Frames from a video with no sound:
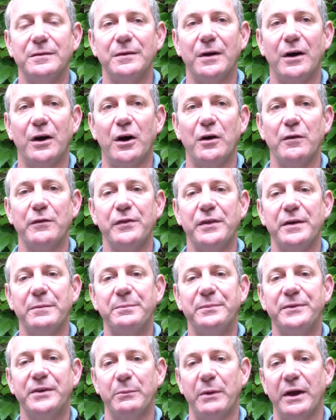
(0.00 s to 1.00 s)
of the
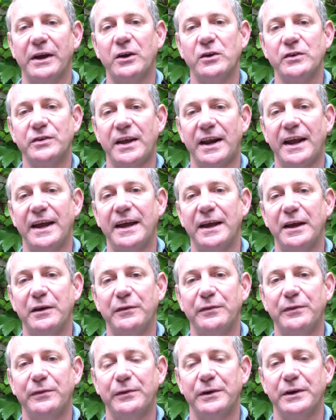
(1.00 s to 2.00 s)
tobaccos that I
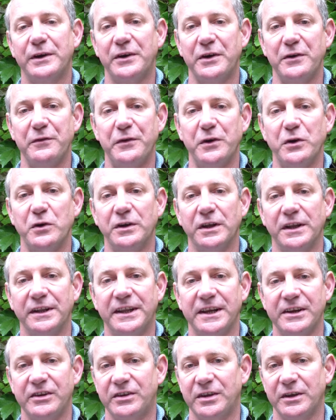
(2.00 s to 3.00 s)
have reviewed and
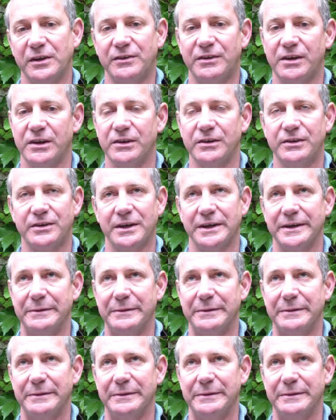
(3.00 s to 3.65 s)
tasted since